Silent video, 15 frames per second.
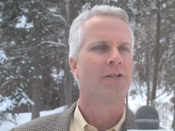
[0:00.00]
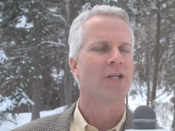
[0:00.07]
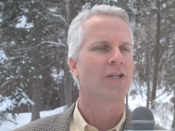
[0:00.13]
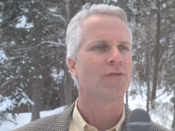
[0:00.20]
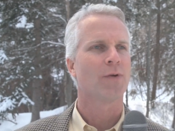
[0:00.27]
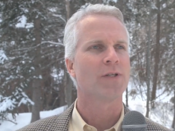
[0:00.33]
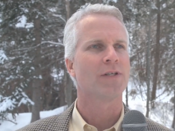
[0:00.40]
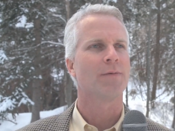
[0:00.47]
Josh,
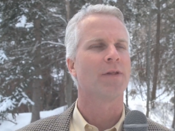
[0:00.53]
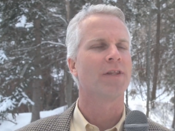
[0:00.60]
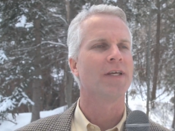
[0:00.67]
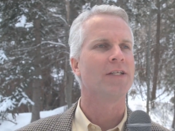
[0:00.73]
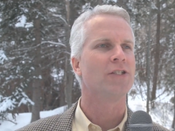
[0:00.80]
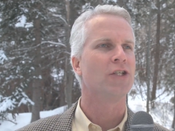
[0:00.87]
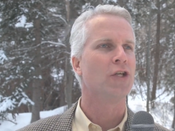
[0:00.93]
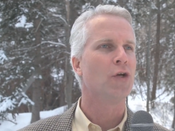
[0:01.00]
what are some of the
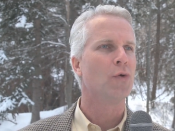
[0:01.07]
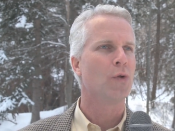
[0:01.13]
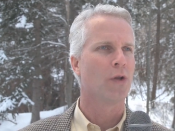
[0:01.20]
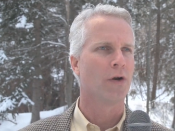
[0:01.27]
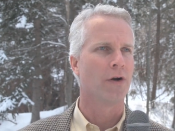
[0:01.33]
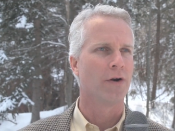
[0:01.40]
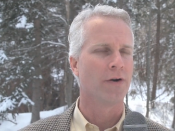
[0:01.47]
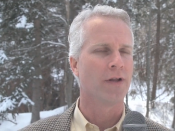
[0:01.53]
things you
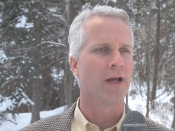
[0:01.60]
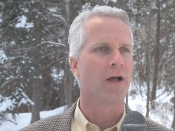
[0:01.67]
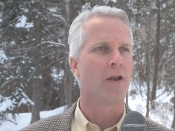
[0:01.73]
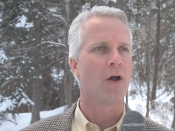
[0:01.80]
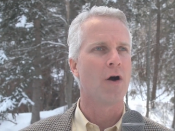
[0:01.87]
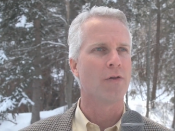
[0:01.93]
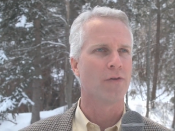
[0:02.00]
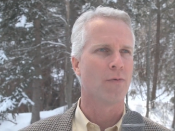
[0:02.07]
learned
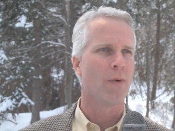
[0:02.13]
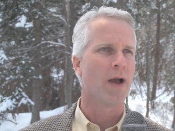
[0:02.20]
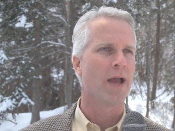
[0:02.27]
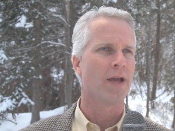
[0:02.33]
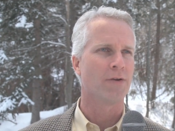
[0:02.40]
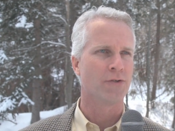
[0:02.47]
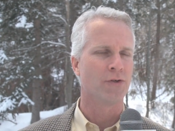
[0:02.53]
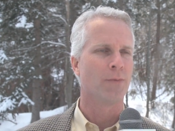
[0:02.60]
along the
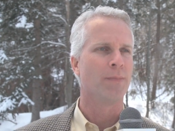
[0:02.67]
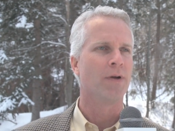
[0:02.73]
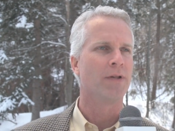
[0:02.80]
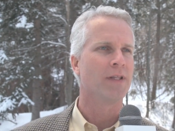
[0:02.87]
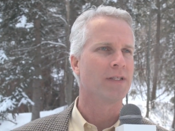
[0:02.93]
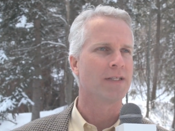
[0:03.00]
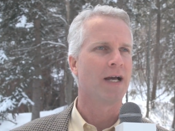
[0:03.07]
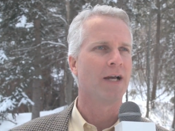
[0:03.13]
way as you're
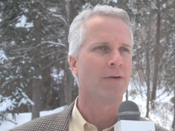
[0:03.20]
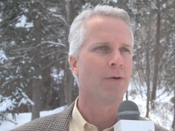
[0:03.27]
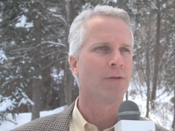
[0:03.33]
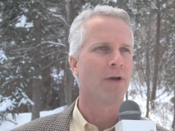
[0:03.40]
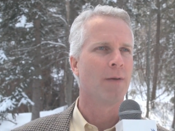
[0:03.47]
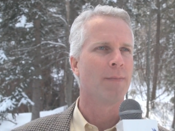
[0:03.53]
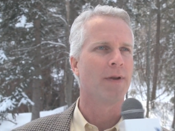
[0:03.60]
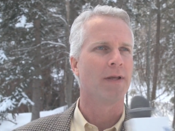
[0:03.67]
building this high growth
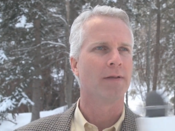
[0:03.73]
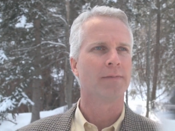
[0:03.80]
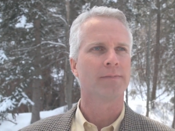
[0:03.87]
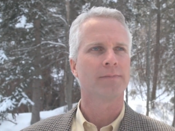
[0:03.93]
company?